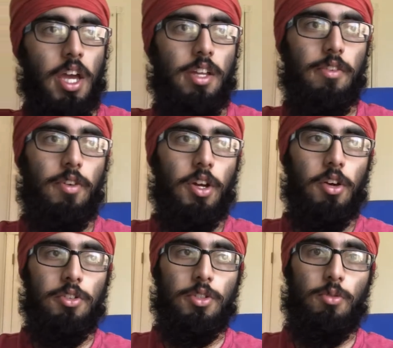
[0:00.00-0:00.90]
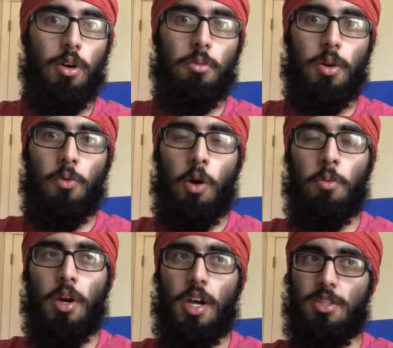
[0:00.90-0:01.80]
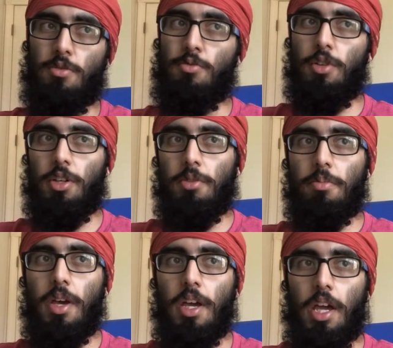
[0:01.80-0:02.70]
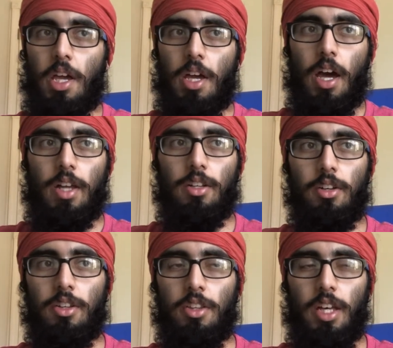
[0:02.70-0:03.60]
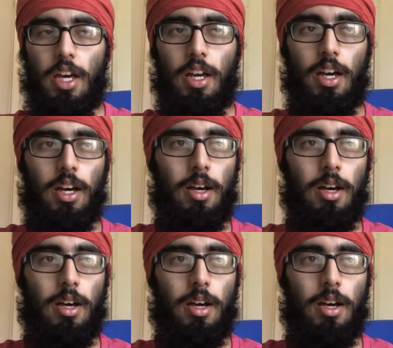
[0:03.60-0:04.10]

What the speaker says: And if you go into Walmart has a really good pay. I tell you that.